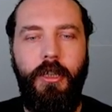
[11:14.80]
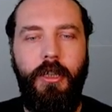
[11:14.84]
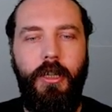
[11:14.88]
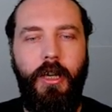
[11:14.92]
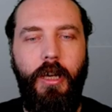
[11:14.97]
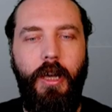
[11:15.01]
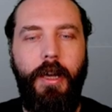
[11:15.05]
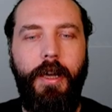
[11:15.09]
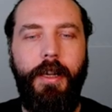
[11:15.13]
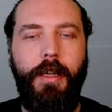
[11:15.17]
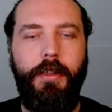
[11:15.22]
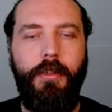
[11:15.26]

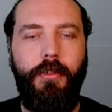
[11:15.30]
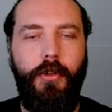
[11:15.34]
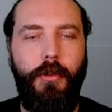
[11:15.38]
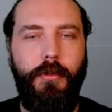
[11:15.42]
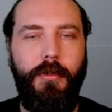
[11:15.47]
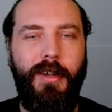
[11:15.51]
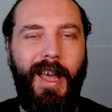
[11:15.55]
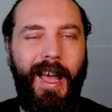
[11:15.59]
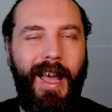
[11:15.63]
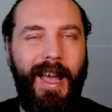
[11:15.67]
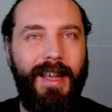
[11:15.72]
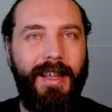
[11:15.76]
and
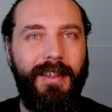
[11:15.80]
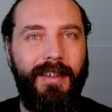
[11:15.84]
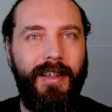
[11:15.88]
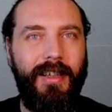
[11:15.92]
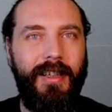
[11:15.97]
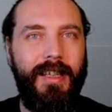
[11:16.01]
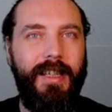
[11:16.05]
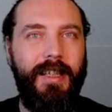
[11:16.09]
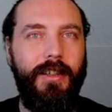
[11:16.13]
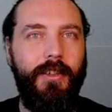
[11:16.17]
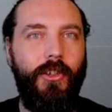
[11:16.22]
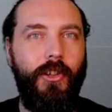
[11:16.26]
don't add
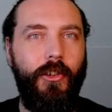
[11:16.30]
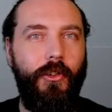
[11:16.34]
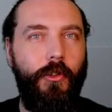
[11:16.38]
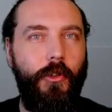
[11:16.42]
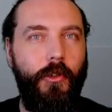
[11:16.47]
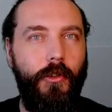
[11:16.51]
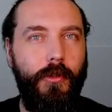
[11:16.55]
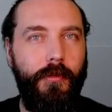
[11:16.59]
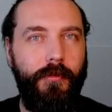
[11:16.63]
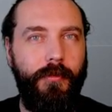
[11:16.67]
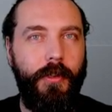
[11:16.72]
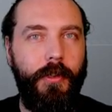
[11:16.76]
any
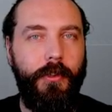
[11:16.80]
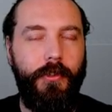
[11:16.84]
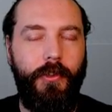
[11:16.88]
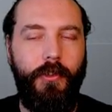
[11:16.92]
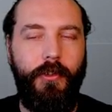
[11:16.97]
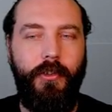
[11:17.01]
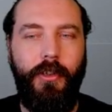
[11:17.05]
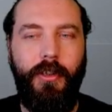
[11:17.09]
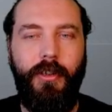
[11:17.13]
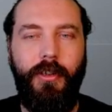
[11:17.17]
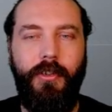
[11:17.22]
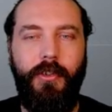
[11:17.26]
additional
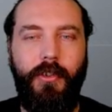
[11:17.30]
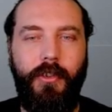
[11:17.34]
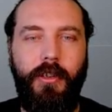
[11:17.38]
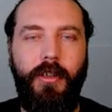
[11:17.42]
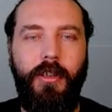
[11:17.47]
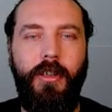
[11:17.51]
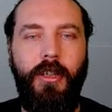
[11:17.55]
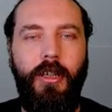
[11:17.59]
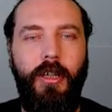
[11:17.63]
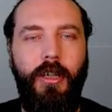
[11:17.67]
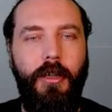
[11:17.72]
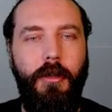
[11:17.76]
versatility,
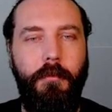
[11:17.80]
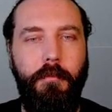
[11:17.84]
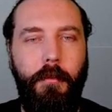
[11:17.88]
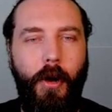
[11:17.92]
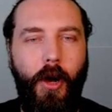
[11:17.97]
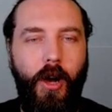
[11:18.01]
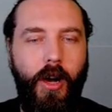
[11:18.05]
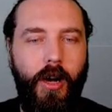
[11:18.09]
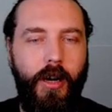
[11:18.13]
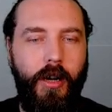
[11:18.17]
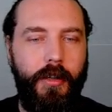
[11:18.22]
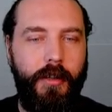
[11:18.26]

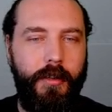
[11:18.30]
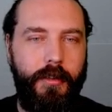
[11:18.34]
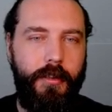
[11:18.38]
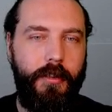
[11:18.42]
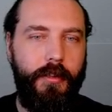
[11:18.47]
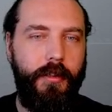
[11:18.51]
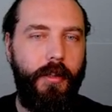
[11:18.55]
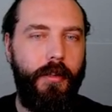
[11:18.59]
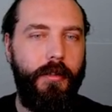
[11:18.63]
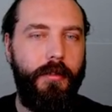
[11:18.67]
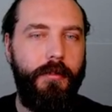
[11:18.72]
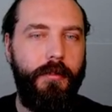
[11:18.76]
bar,
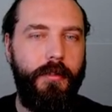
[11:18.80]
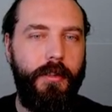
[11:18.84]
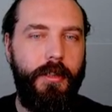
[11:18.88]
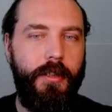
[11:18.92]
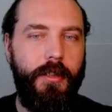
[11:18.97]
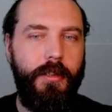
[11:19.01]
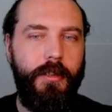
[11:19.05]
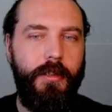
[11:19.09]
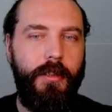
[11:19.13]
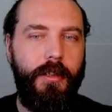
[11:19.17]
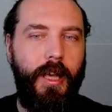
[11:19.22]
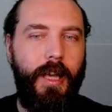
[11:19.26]
you know,
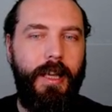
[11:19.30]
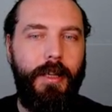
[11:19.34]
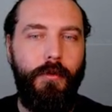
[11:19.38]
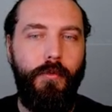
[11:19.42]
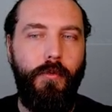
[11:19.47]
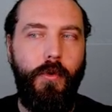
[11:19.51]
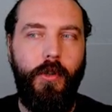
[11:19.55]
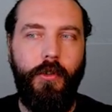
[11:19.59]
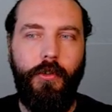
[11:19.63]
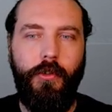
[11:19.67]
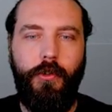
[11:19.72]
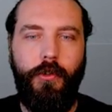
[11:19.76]
the
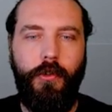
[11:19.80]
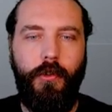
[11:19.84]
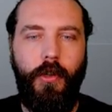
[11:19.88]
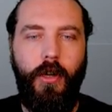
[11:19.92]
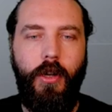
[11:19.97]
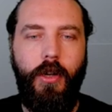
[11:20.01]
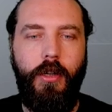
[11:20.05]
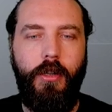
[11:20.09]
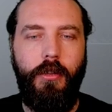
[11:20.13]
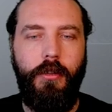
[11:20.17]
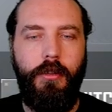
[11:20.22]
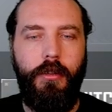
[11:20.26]
A1
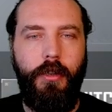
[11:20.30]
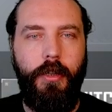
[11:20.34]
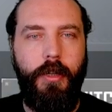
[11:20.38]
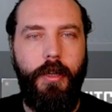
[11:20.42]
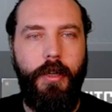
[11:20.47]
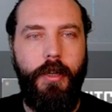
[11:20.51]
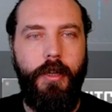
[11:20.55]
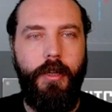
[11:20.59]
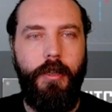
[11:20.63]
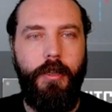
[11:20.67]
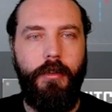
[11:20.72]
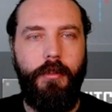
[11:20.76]
slot.
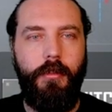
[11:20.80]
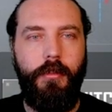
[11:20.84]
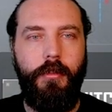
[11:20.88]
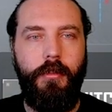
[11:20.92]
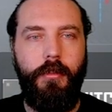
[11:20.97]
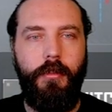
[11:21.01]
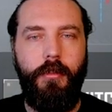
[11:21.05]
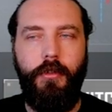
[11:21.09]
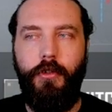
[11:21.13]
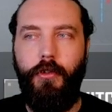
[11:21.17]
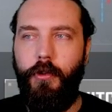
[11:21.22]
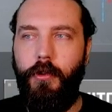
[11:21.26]

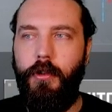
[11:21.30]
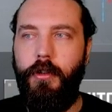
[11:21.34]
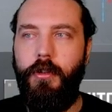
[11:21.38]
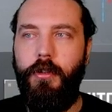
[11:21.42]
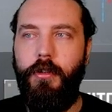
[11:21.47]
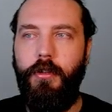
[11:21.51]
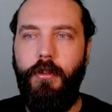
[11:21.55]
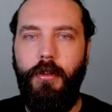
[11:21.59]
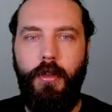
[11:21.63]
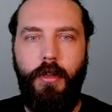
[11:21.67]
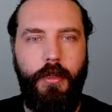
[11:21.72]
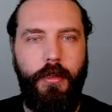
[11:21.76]
This
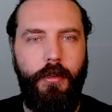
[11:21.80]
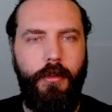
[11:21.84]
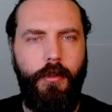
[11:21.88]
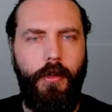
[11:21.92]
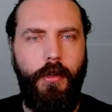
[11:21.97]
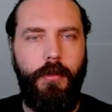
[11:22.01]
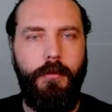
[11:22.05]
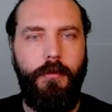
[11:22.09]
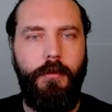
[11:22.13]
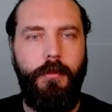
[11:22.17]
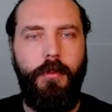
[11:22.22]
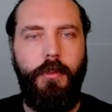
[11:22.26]

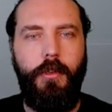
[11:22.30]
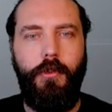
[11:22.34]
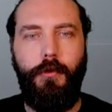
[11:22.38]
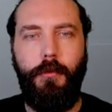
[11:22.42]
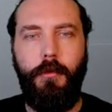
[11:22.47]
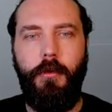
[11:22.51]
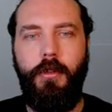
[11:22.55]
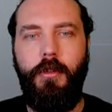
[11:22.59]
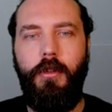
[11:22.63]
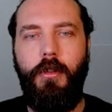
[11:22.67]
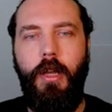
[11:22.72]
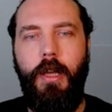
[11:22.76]

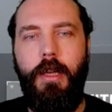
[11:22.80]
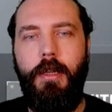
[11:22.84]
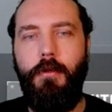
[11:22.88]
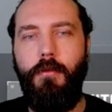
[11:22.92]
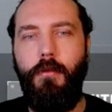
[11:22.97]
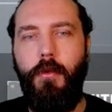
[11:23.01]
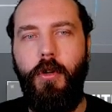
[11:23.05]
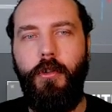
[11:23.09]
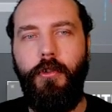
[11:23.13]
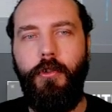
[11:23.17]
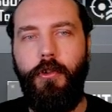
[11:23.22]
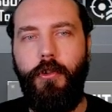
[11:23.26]
one.
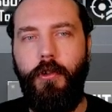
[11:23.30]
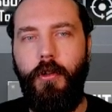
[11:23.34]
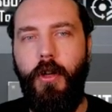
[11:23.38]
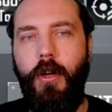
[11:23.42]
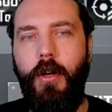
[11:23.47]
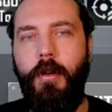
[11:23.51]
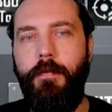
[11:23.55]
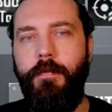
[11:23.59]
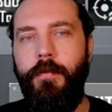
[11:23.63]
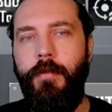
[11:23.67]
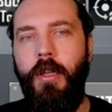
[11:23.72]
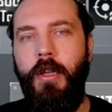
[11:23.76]
A1
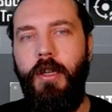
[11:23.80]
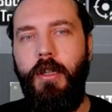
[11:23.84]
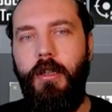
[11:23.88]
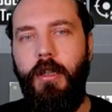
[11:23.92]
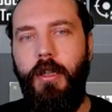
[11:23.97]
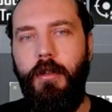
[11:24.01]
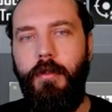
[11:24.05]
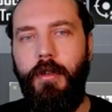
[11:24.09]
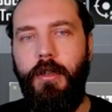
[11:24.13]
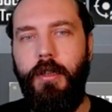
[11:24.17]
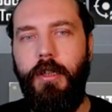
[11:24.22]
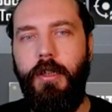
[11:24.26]
slot,
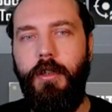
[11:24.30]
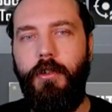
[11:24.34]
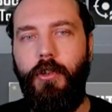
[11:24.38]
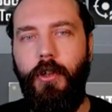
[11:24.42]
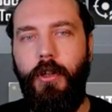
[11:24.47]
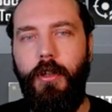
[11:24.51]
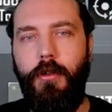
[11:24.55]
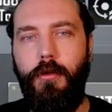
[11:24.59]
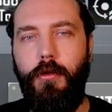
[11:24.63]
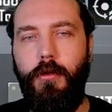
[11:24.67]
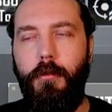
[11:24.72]
giving the Eternal